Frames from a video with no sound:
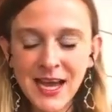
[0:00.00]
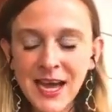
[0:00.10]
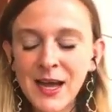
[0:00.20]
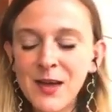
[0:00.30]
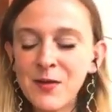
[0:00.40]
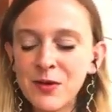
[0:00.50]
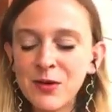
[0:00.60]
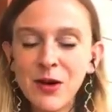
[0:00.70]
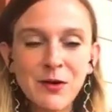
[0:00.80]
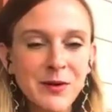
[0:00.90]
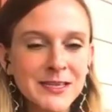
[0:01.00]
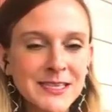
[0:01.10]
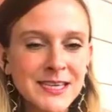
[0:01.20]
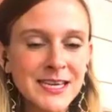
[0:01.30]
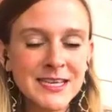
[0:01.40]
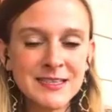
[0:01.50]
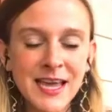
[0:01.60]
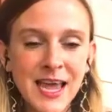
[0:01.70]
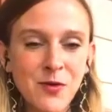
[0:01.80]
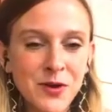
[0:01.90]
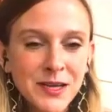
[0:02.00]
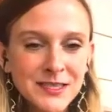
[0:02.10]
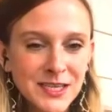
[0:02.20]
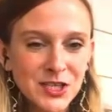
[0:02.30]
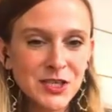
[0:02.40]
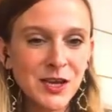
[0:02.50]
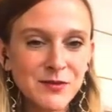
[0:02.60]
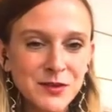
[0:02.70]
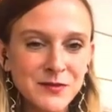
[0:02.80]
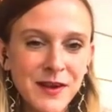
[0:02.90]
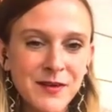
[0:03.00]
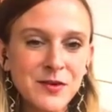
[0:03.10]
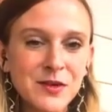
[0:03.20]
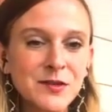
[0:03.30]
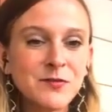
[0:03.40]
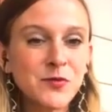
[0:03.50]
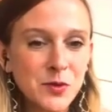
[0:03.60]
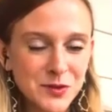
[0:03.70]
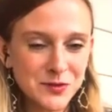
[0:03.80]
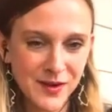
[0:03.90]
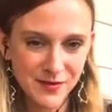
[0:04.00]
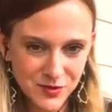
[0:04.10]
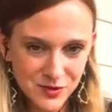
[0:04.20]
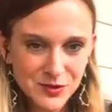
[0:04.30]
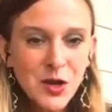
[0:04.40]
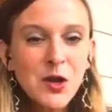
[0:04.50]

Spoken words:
And Karana Rising is an organization of survivors for survivors,